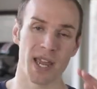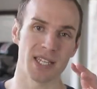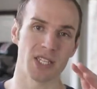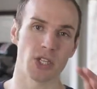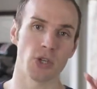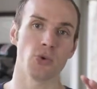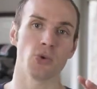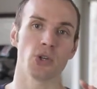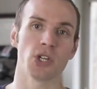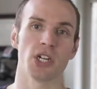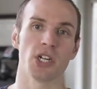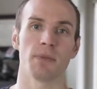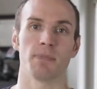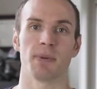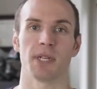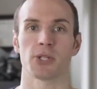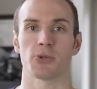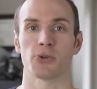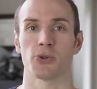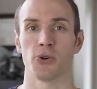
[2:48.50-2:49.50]
too good to
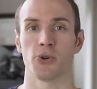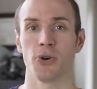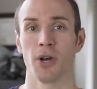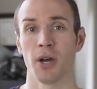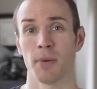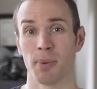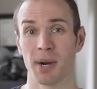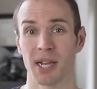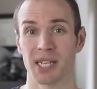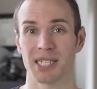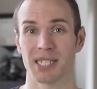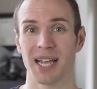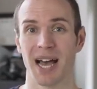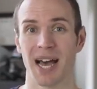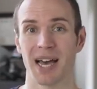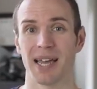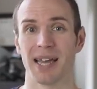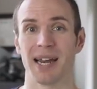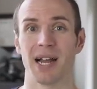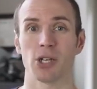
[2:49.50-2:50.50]
be true, but it's
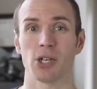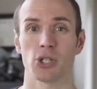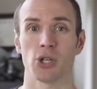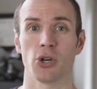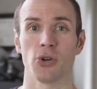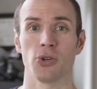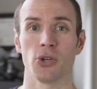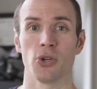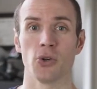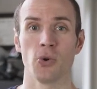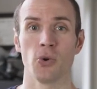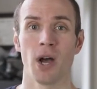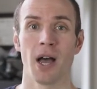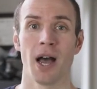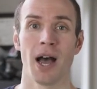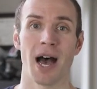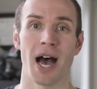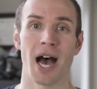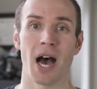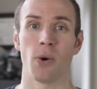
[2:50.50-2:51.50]
not, and I'll show you
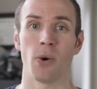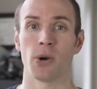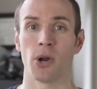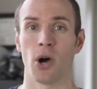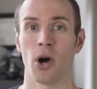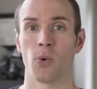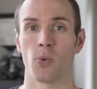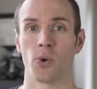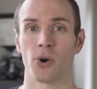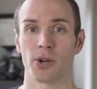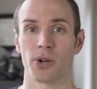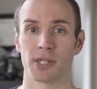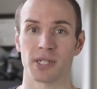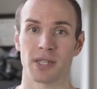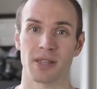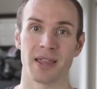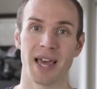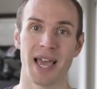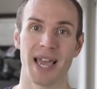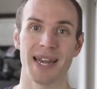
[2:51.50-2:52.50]
how it all works.
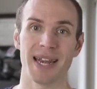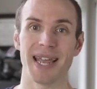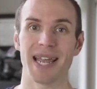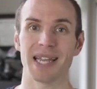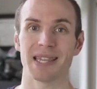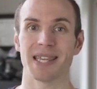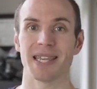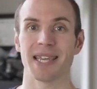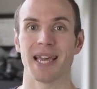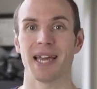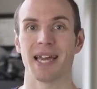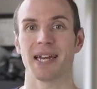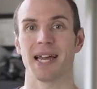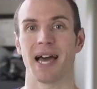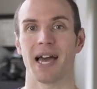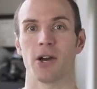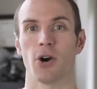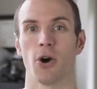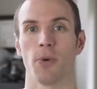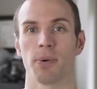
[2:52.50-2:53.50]
Then at the end,
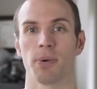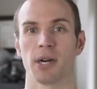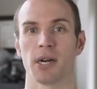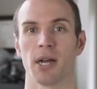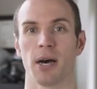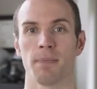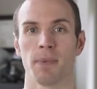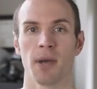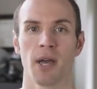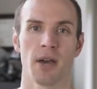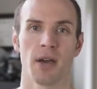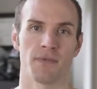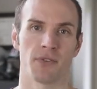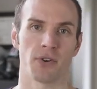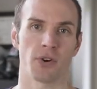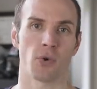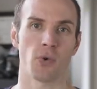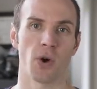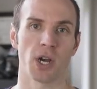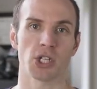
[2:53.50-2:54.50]
I open it up
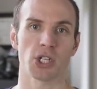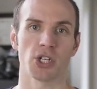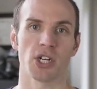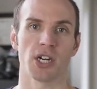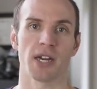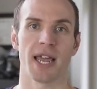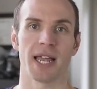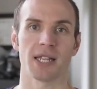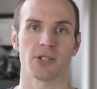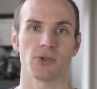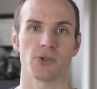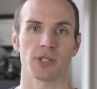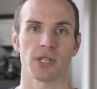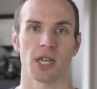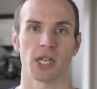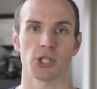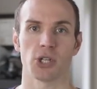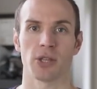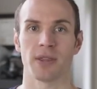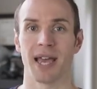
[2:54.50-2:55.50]
for a question and answer
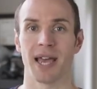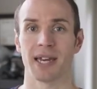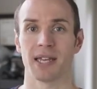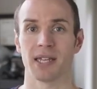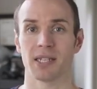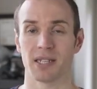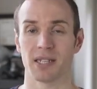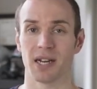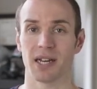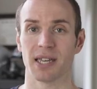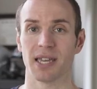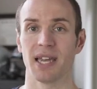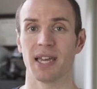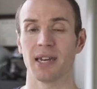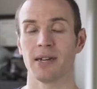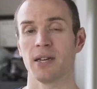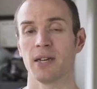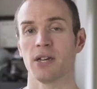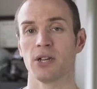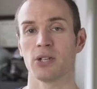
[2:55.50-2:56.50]
session that is,
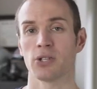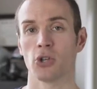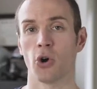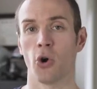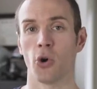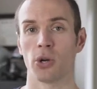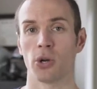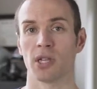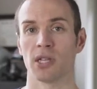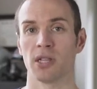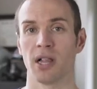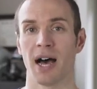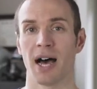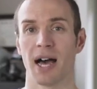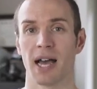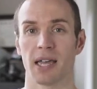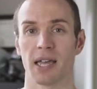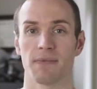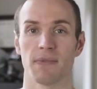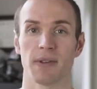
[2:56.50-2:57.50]
again, totally
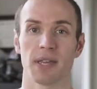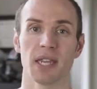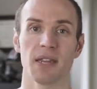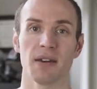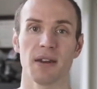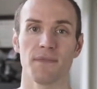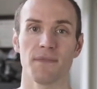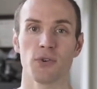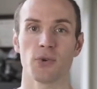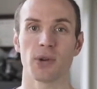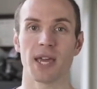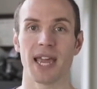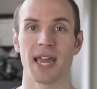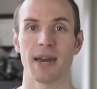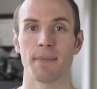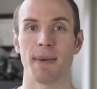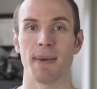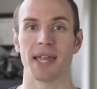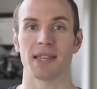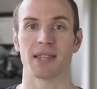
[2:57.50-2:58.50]
live. Even if you
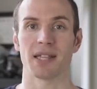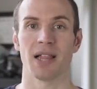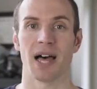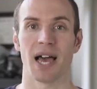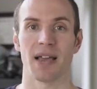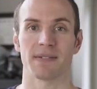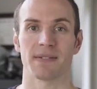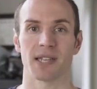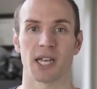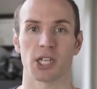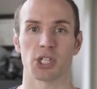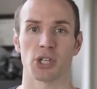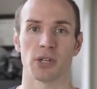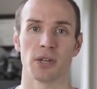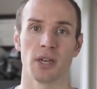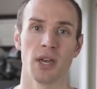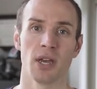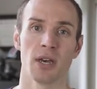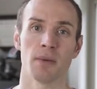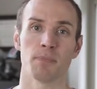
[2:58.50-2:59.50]
can't make the live
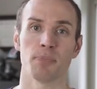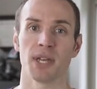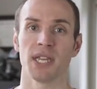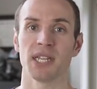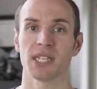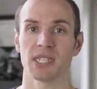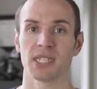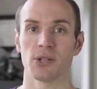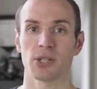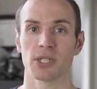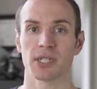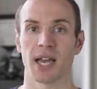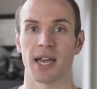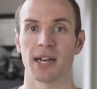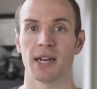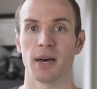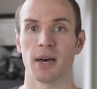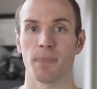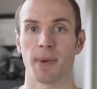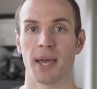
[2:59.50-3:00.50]
session, please still
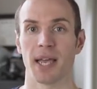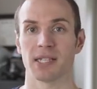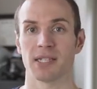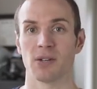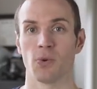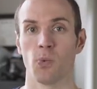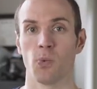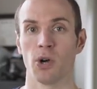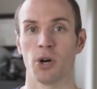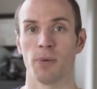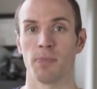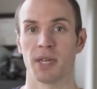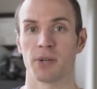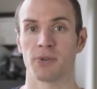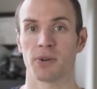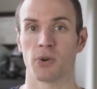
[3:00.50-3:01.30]
sign up as it will be